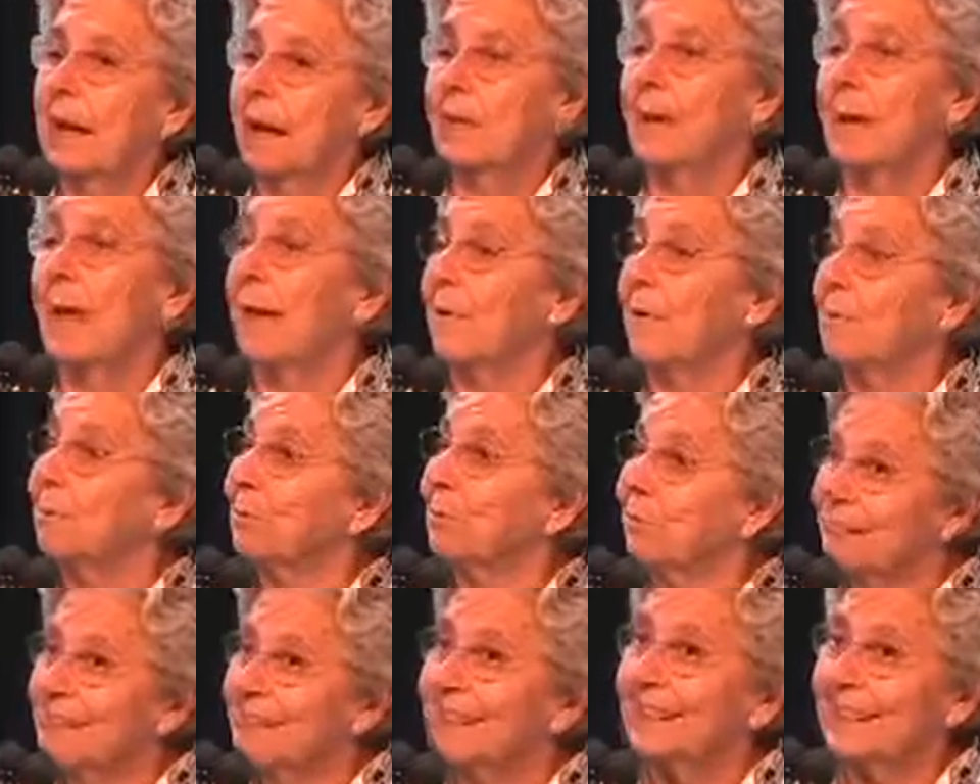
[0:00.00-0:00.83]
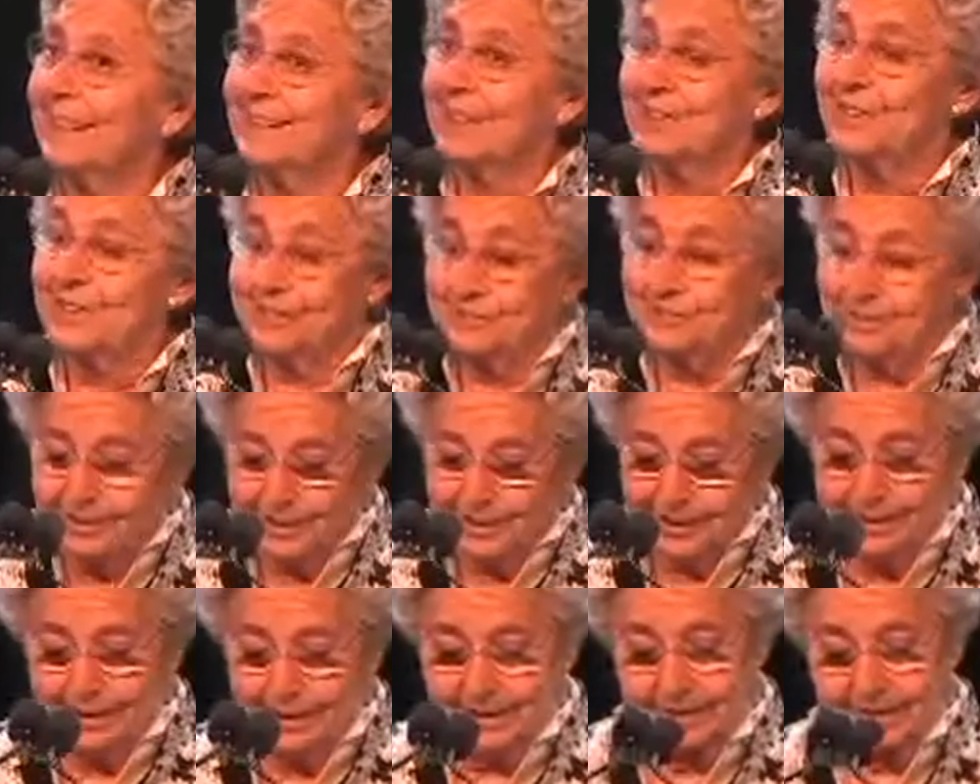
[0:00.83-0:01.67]
I've had really
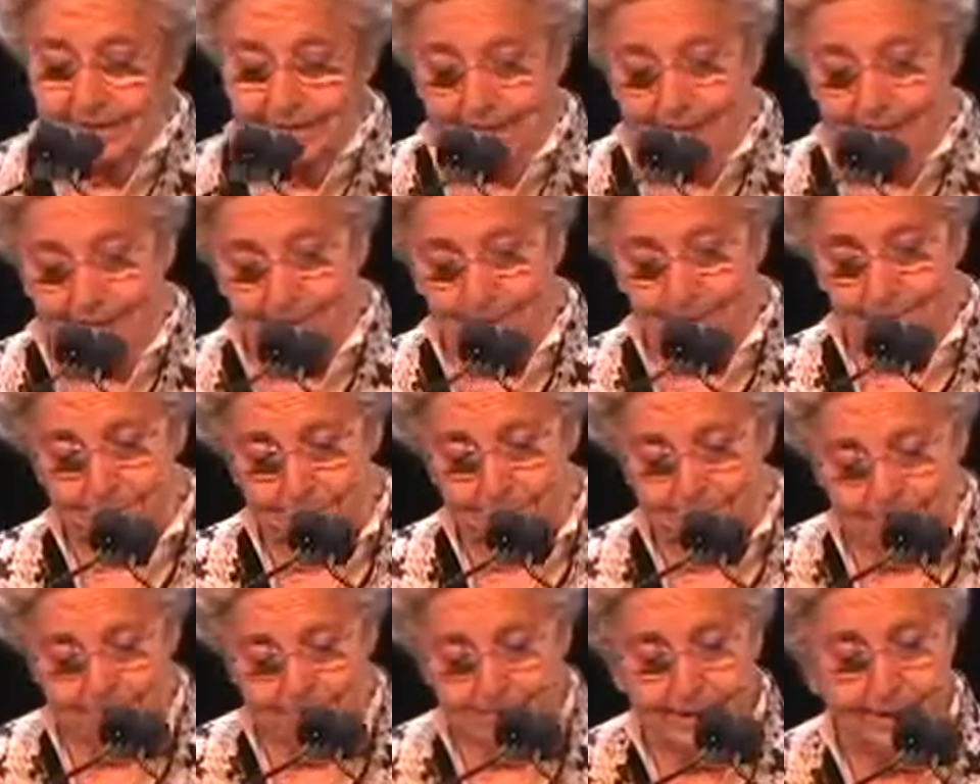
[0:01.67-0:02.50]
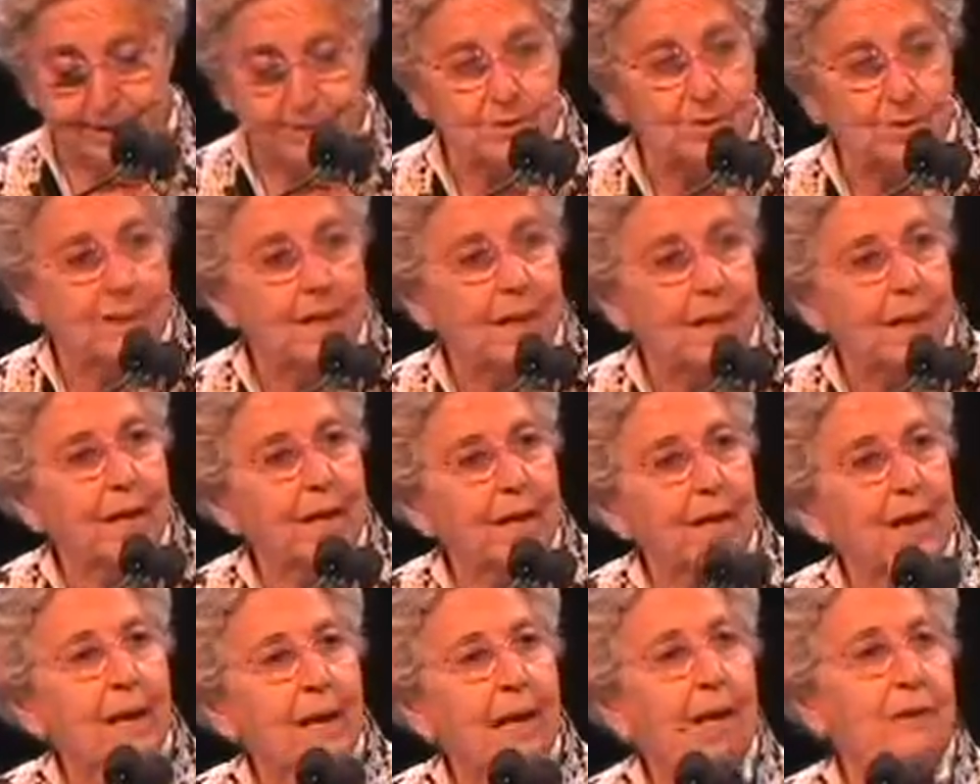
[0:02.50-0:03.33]
extraordinary privilege
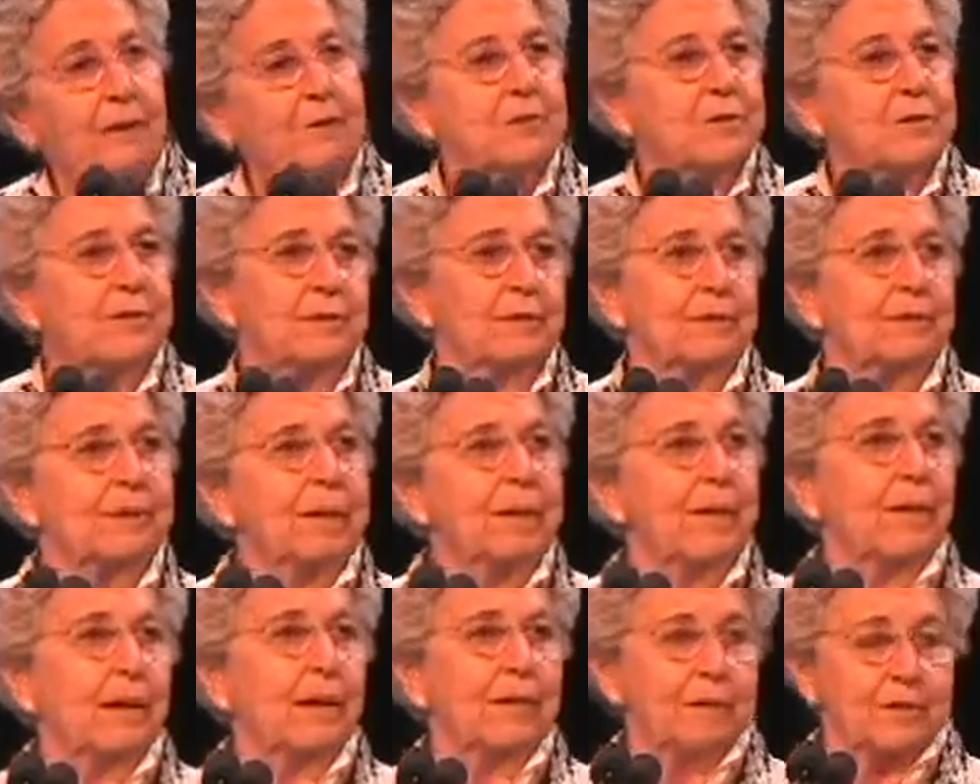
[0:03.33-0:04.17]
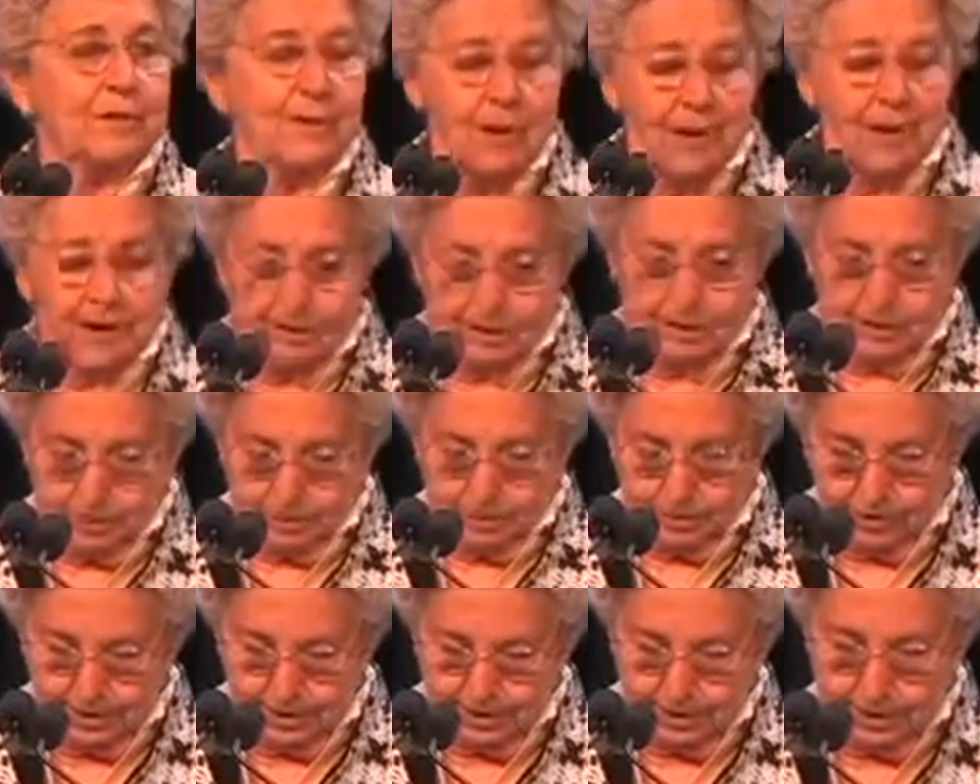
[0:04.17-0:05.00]
of serving on trial
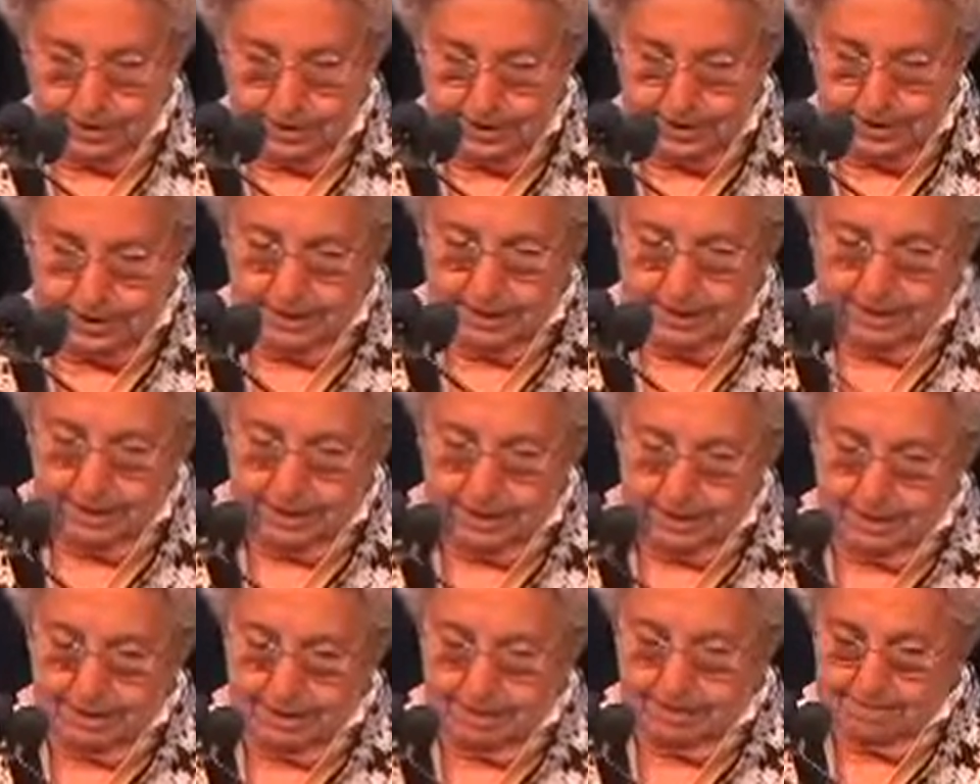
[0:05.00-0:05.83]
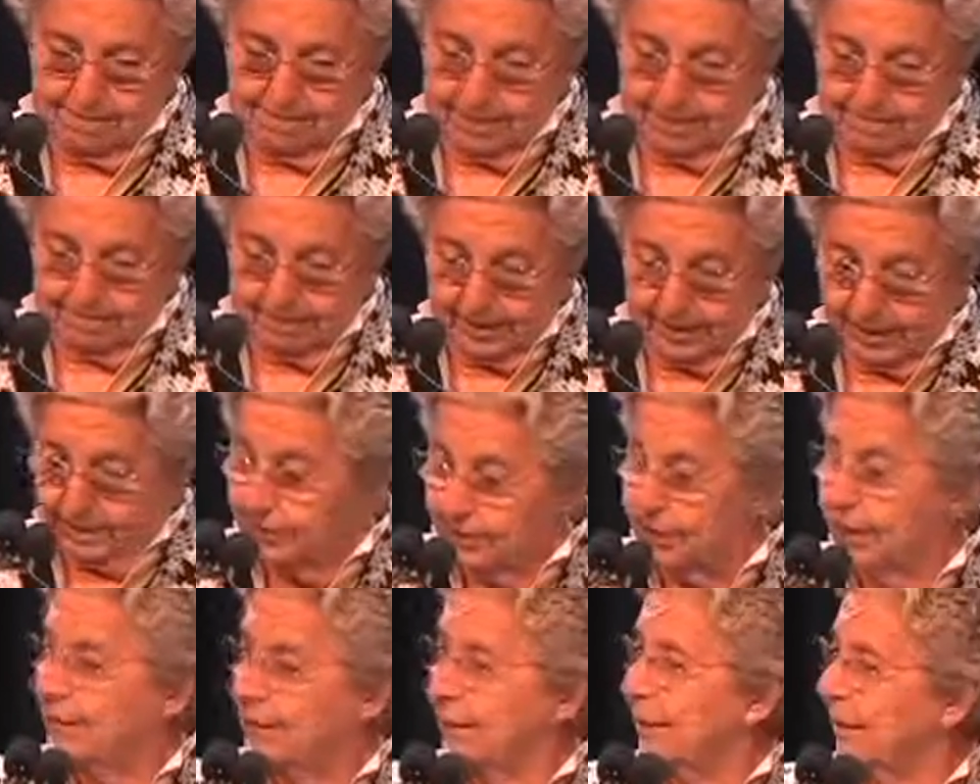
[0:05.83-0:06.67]
courts um,
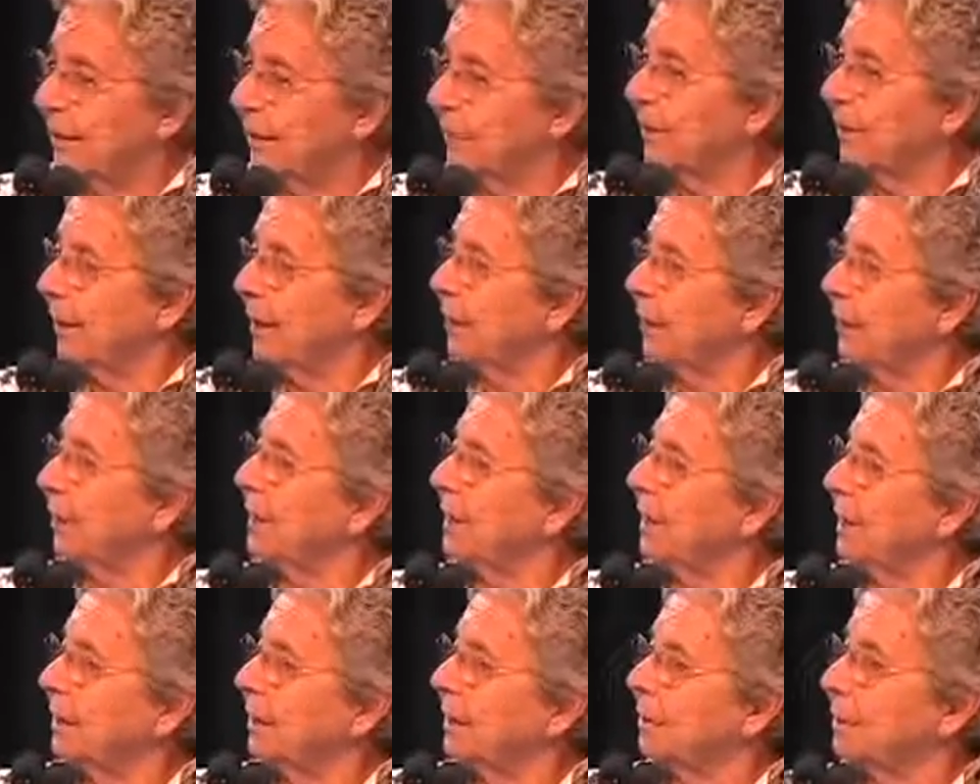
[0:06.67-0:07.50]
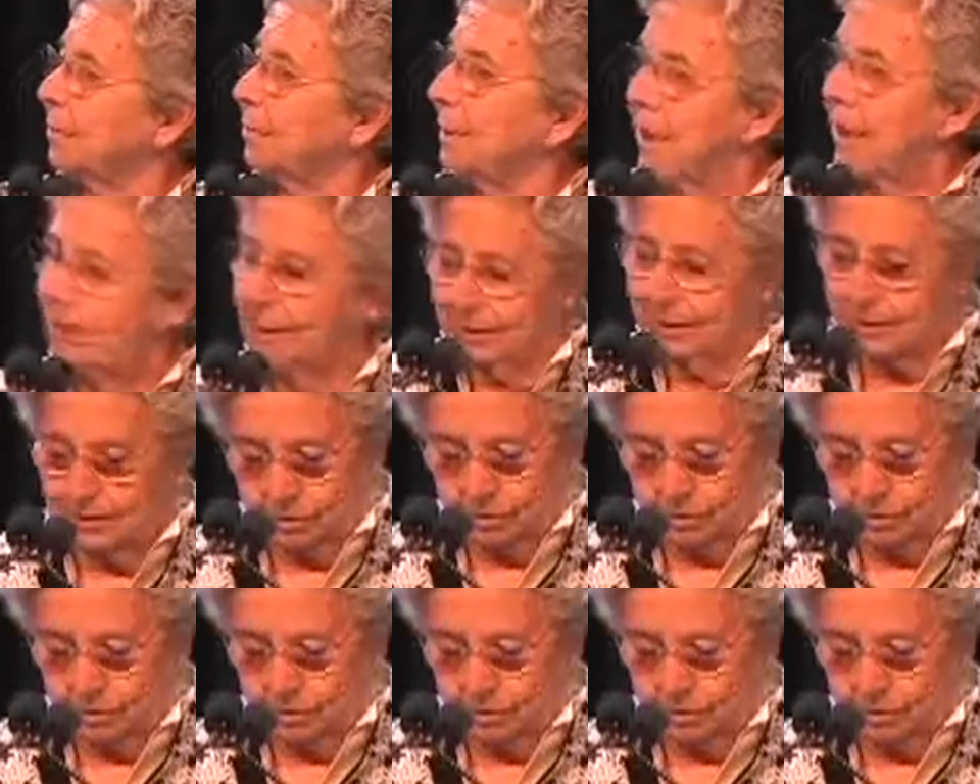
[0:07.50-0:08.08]
inter intermediate appellate